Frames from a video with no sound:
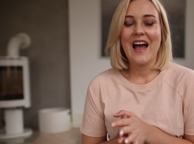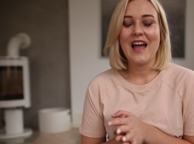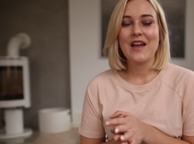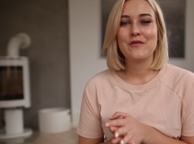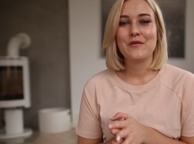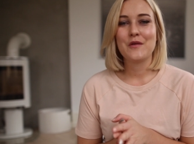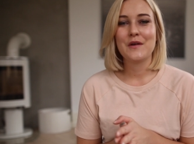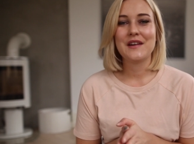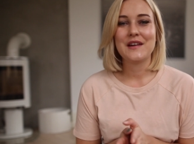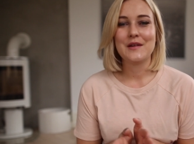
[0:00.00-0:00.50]
Hi
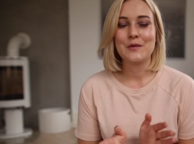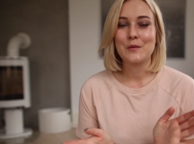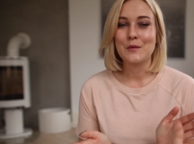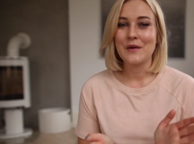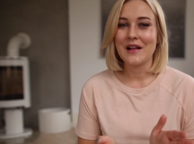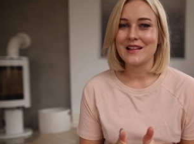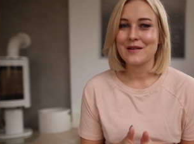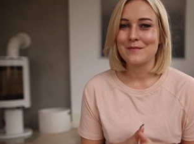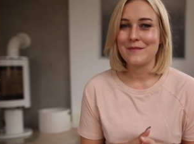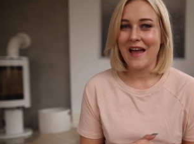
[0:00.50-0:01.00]
everyone and
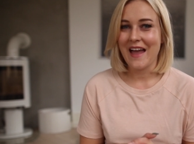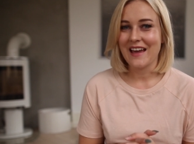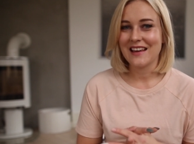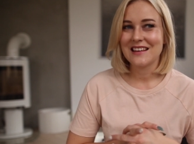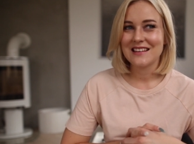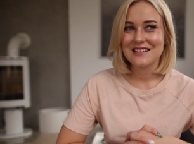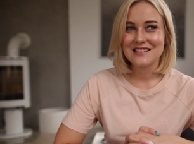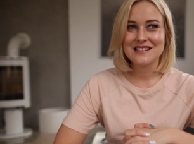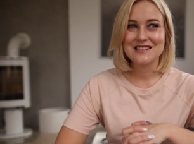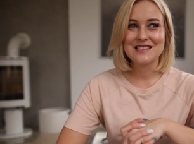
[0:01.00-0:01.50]
welcome back.
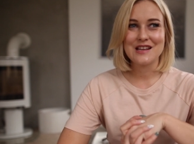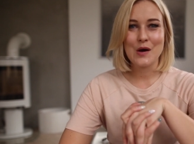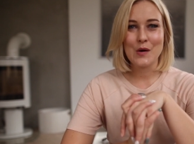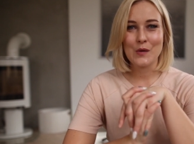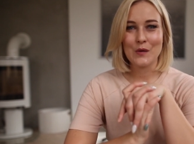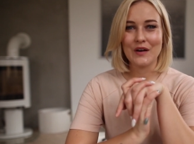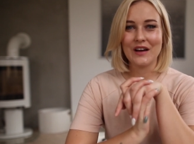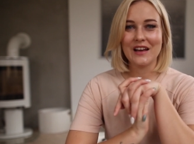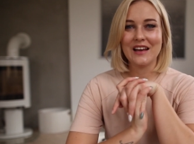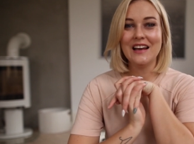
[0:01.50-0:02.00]

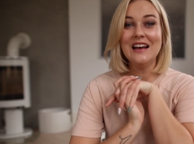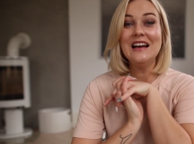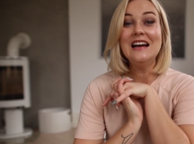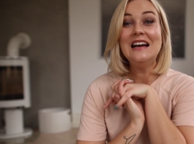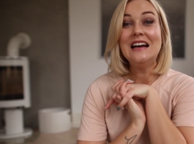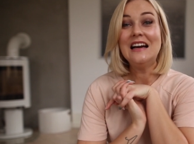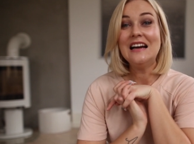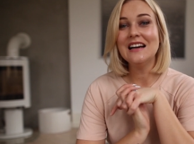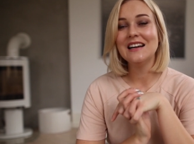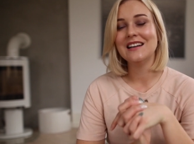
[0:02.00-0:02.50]
So,
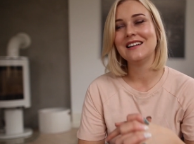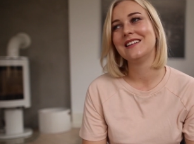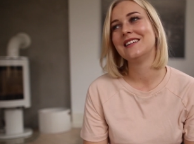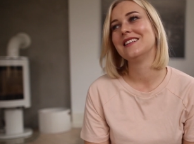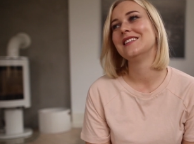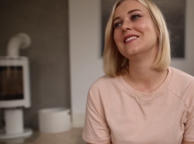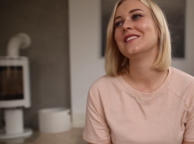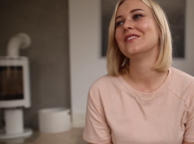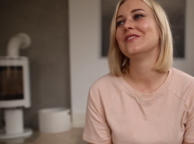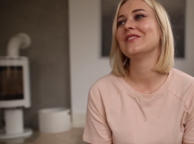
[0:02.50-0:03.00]

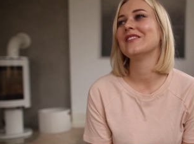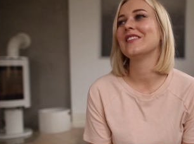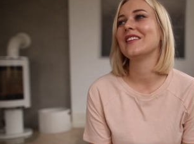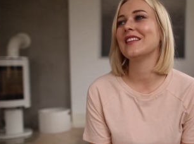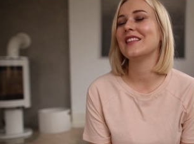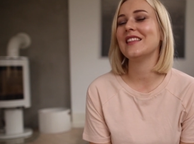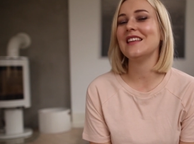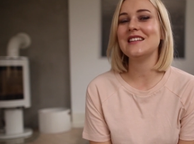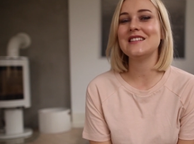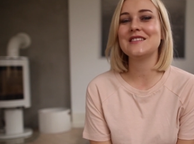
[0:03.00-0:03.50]

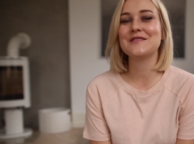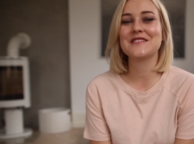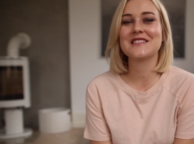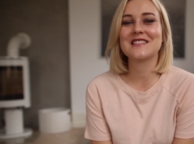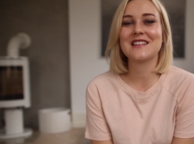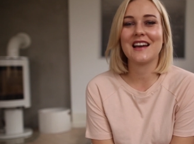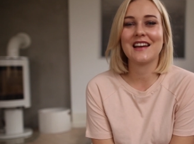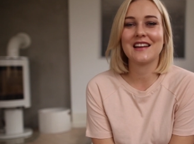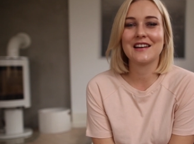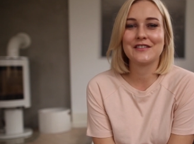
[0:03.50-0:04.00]
this was
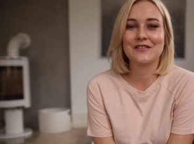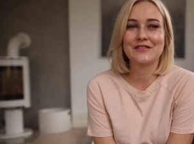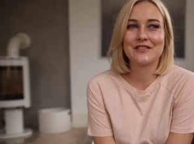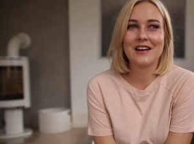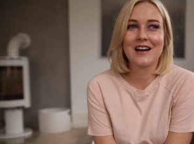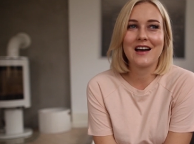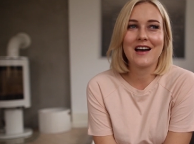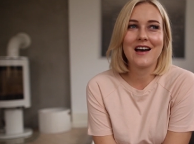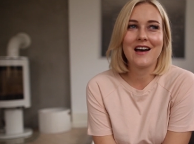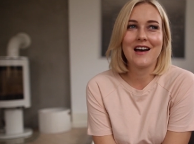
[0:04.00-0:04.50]
kind of
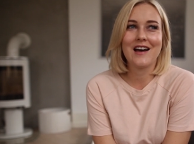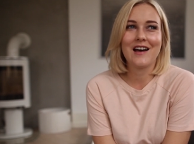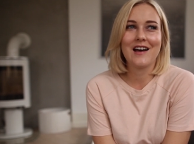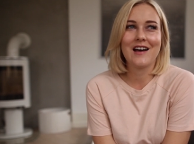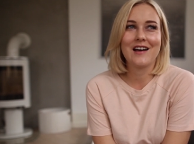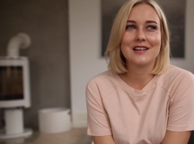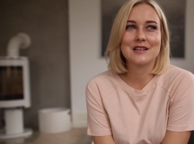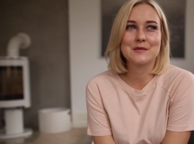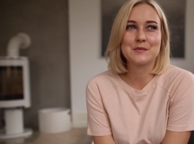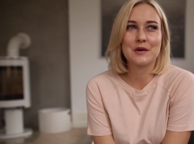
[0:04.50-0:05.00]

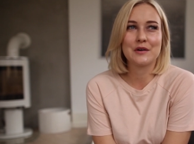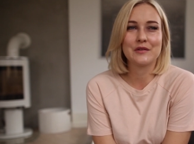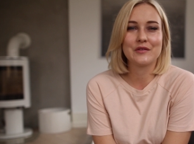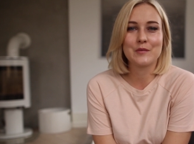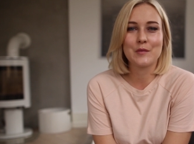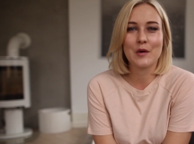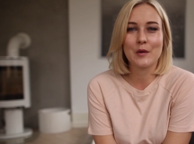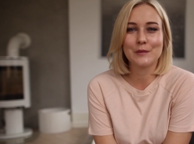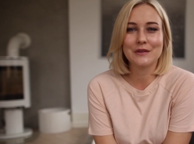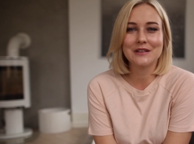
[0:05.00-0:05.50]
a spur of
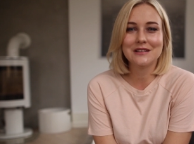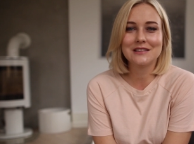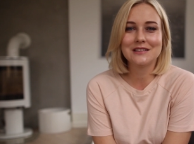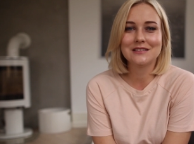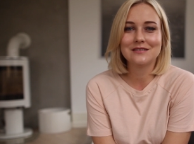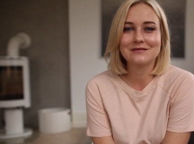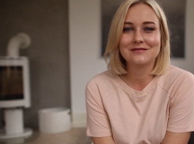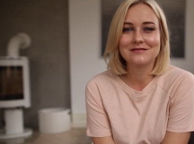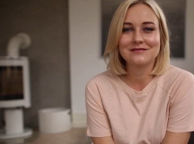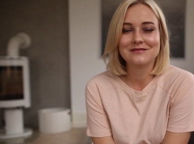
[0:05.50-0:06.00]
the
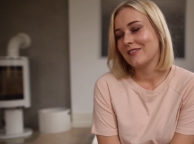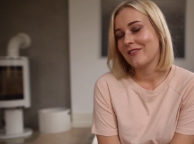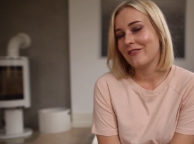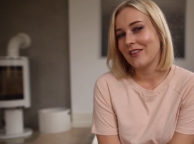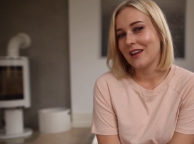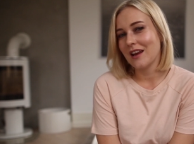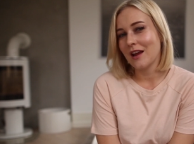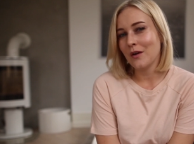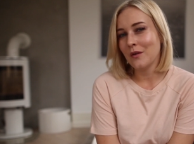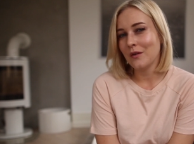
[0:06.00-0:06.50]
moment
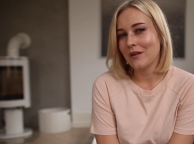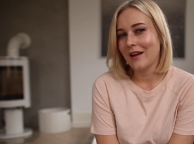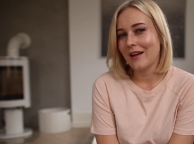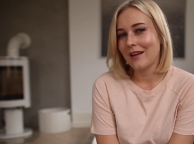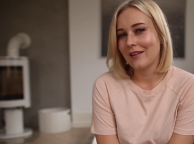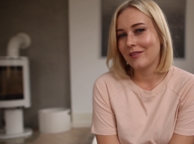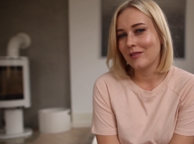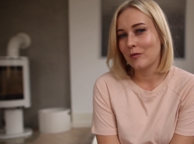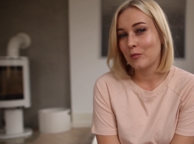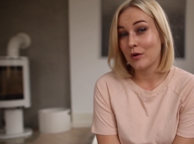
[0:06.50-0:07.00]
video
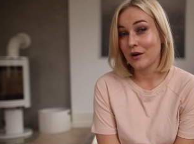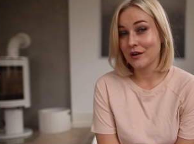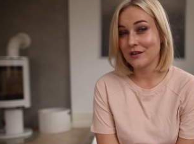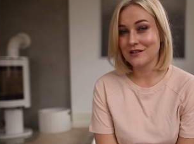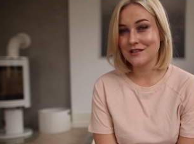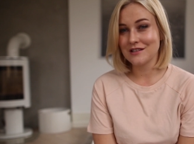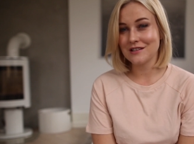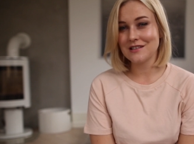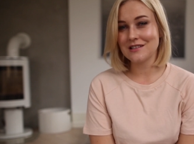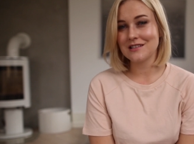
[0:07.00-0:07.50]
and
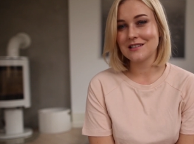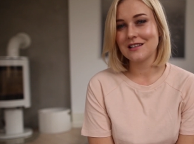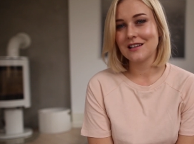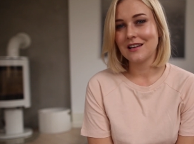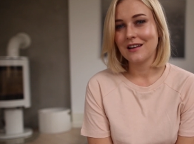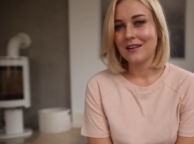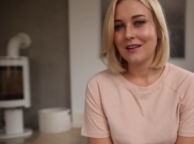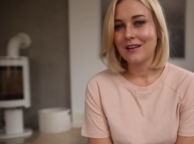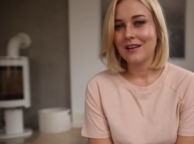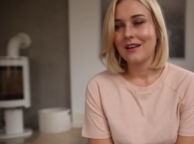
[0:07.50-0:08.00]
purchase,
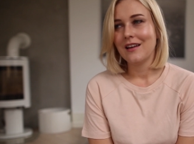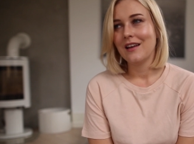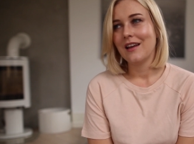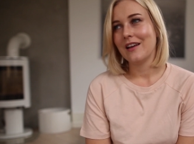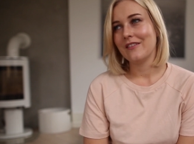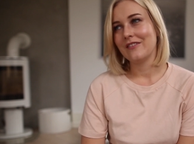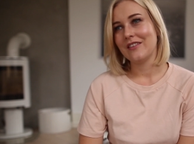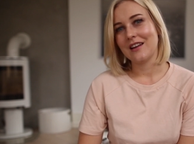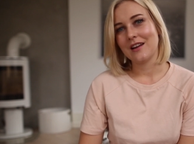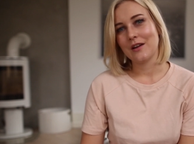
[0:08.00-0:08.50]

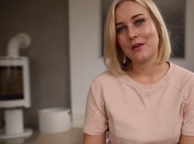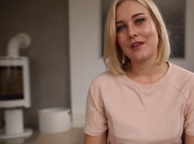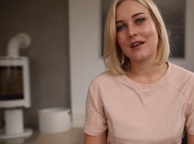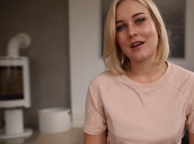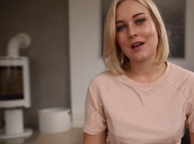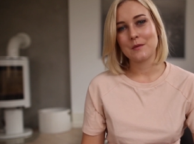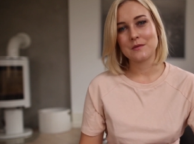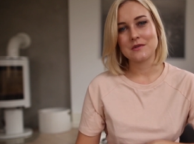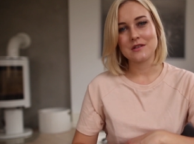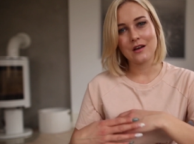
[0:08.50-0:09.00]
a video
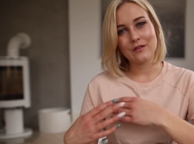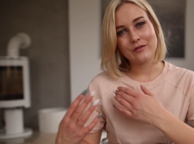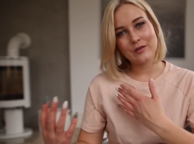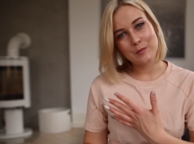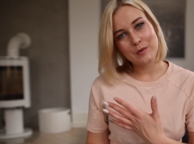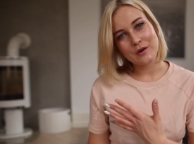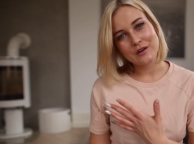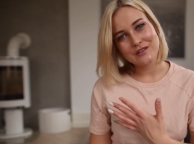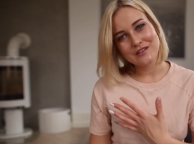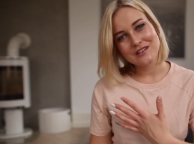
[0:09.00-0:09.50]
that comes off a
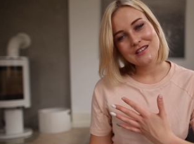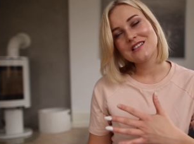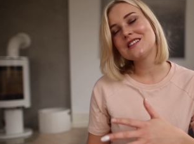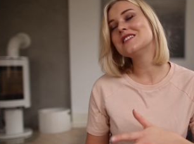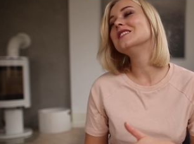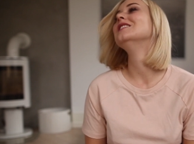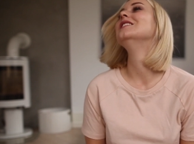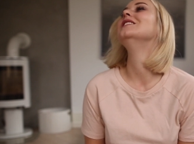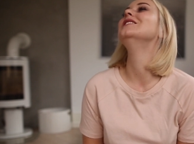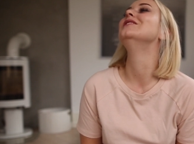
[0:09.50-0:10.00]
purchase.